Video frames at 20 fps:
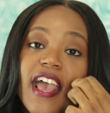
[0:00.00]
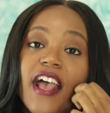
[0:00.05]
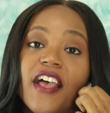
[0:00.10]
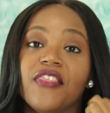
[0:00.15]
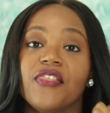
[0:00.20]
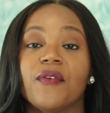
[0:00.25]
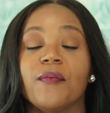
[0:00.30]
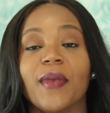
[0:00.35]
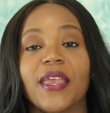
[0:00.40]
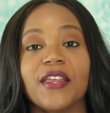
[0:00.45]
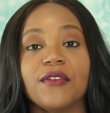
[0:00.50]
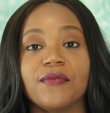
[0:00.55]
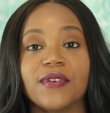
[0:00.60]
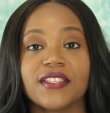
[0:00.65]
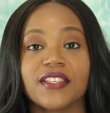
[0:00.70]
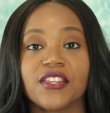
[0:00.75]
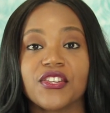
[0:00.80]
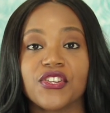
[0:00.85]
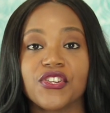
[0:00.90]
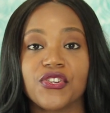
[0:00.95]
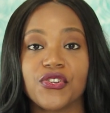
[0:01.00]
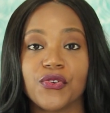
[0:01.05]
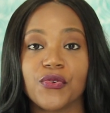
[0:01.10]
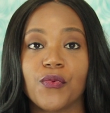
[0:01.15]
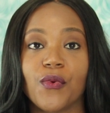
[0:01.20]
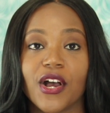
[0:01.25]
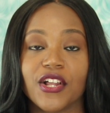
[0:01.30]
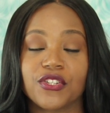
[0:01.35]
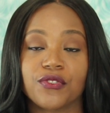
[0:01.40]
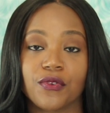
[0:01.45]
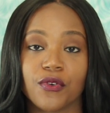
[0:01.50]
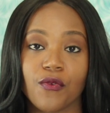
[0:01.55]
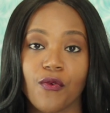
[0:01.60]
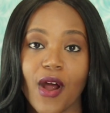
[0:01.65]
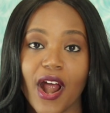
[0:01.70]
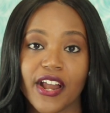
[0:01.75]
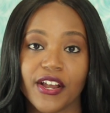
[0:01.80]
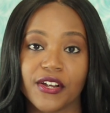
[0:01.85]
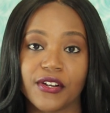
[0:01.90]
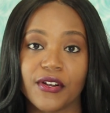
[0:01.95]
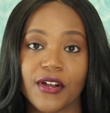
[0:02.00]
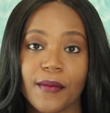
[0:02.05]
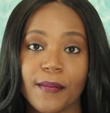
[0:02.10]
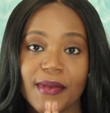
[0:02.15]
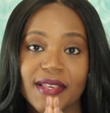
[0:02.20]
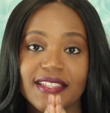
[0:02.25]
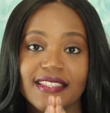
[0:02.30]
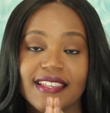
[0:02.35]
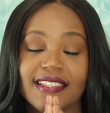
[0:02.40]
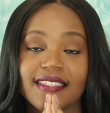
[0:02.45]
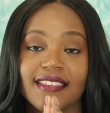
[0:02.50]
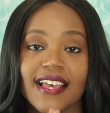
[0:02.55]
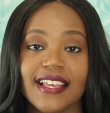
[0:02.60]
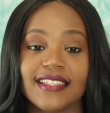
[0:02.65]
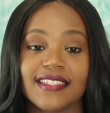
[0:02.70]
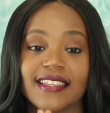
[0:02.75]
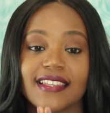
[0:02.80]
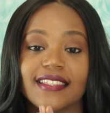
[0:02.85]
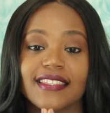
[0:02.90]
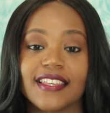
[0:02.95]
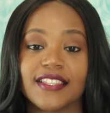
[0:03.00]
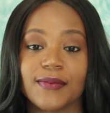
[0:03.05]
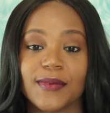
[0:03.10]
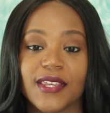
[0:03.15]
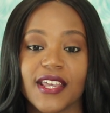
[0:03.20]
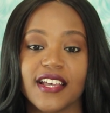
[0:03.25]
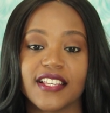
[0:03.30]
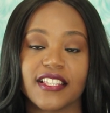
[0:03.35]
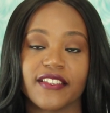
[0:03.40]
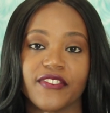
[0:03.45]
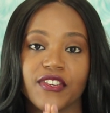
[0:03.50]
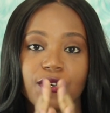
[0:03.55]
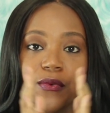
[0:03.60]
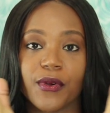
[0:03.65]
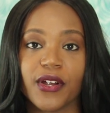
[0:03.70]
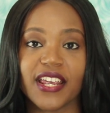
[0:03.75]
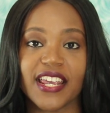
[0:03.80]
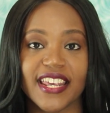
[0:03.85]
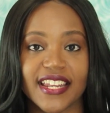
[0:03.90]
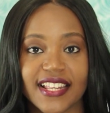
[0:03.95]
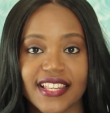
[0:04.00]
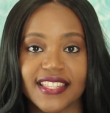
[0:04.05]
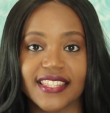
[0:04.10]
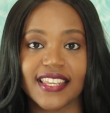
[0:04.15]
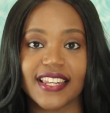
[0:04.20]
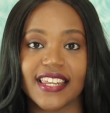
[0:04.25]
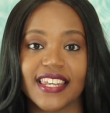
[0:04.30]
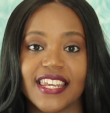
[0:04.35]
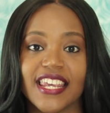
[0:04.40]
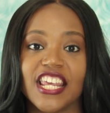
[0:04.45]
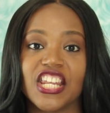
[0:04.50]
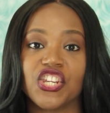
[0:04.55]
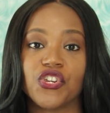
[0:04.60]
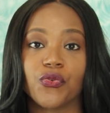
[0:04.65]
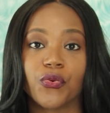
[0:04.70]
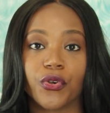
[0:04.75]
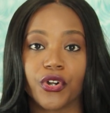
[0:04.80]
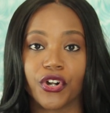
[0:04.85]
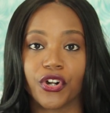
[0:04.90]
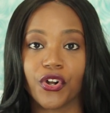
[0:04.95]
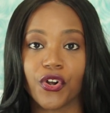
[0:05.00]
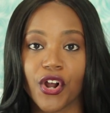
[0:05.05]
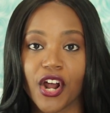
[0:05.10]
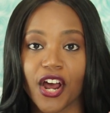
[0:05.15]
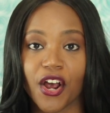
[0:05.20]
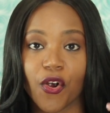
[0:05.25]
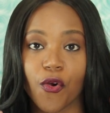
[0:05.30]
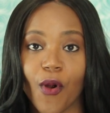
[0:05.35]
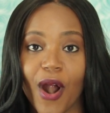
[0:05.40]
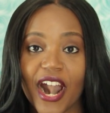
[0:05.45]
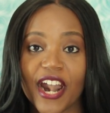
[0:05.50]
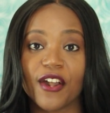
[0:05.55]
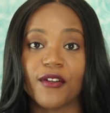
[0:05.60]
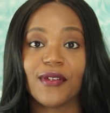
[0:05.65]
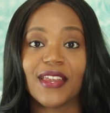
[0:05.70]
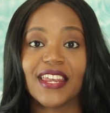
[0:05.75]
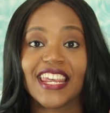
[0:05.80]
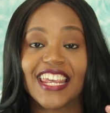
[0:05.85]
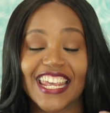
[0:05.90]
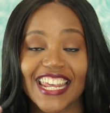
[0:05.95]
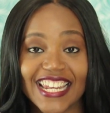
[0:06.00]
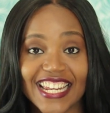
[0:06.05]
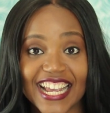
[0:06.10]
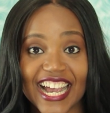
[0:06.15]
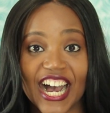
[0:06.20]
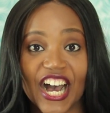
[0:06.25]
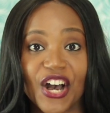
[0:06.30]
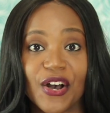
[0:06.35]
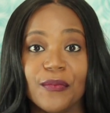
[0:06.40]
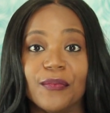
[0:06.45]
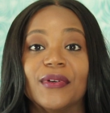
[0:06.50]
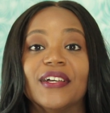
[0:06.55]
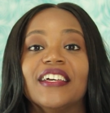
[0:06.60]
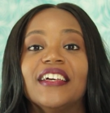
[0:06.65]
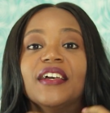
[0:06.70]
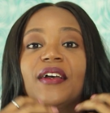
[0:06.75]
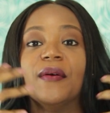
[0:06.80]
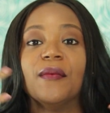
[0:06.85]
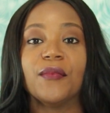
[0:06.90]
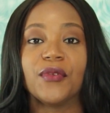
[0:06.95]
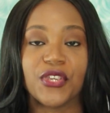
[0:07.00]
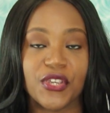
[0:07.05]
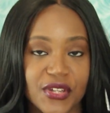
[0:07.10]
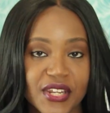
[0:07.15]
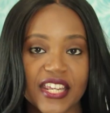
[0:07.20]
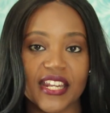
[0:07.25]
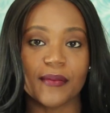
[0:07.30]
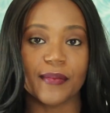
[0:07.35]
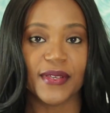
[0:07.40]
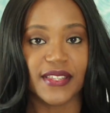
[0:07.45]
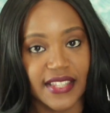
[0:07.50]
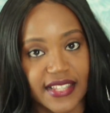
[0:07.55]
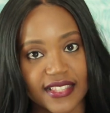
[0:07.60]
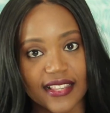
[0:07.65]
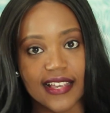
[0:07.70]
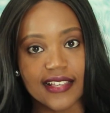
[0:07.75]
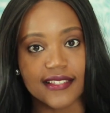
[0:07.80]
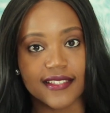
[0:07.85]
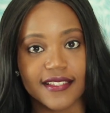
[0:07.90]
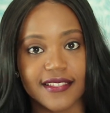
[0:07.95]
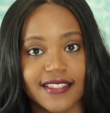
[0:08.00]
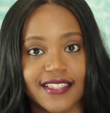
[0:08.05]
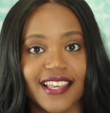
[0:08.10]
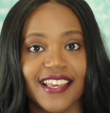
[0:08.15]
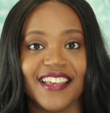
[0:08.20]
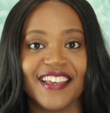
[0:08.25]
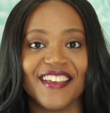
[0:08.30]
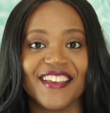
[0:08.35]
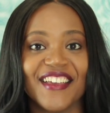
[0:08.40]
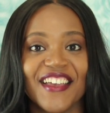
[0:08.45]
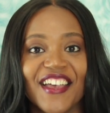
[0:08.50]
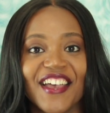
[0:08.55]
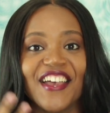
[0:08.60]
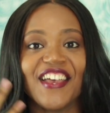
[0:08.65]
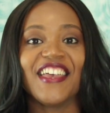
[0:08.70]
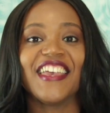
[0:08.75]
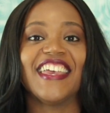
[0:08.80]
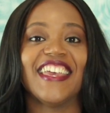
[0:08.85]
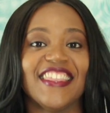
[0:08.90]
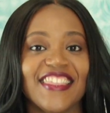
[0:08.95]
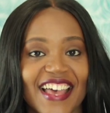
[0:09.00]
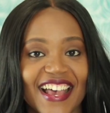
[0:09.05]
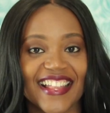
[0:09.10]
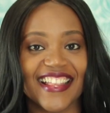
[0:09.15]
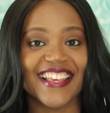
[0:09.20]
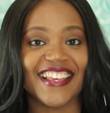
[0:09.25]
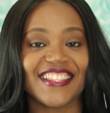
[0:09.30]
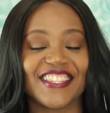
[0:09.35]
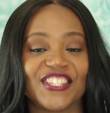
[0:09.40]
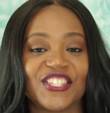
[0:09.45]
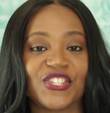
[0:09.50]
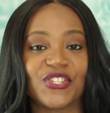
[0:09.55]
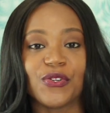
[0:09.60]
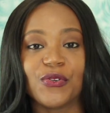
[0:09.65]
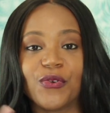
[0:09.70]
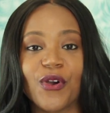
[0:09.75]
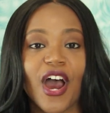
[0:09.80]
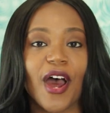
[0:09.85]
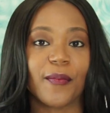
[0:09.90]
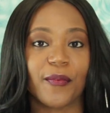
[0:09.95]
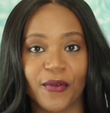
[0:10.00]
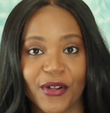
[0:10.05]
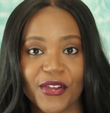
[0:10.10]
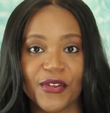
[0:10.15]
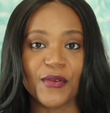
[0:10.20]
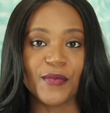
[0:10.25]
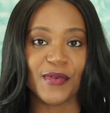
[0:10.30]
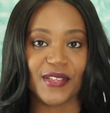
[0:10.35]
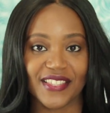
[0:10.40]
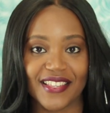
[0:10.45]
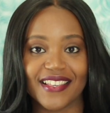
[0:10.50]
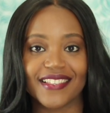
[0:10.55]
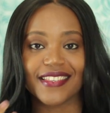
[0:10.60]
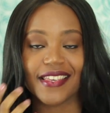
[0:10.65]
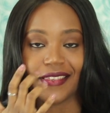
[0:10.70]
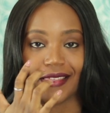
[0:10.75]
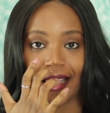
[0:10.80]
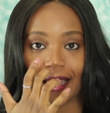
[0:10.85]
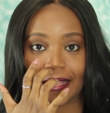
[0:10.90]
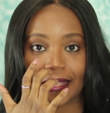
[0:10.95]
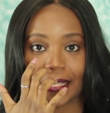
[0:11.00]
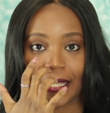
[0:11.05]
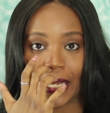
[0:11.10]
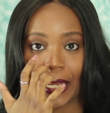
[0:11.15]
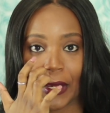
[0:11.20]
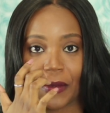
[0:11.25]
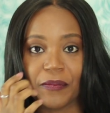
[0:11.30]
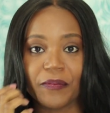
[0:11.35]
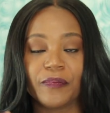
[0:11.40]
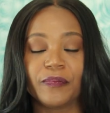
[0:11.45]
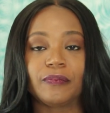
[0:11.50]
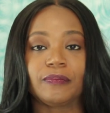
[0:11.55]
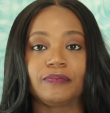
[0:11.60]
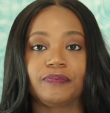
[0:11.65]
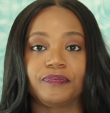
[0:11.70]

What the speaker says: And the main reason you want to acquire a business license is because if you are in a city and you are acquiring income, you need a business license in that it's to operate your business in that city.